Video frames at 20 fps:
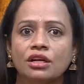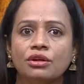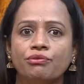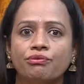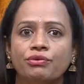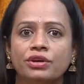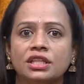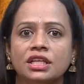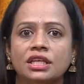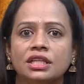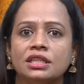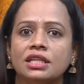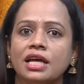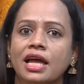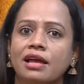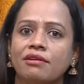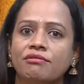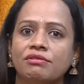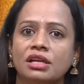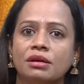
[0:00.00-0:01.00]
within the
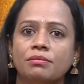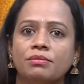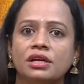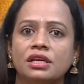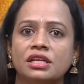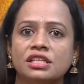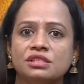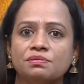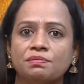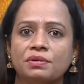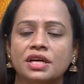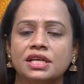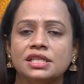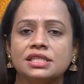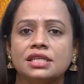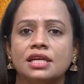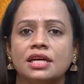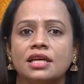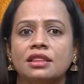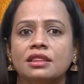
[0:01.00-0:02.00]
available space
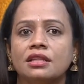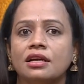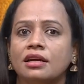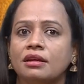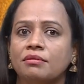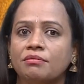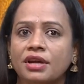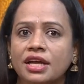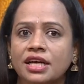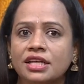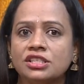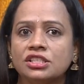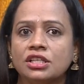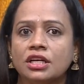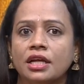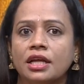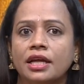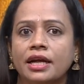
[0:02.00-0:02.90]
in the image,